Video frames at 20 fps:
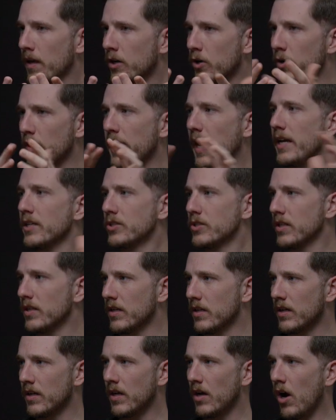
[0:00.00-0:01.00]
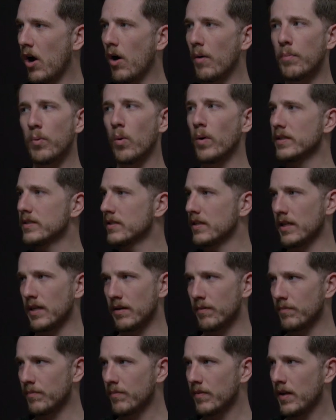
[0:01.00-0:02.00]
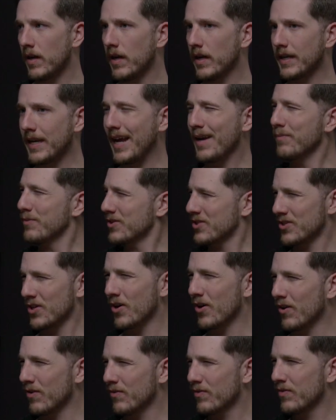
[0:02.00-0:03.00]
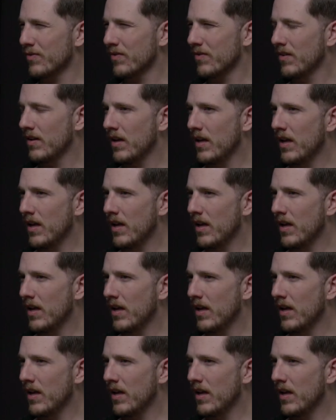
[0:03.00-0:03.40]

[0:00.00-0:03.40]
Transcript: Creation all points to him, came to serve.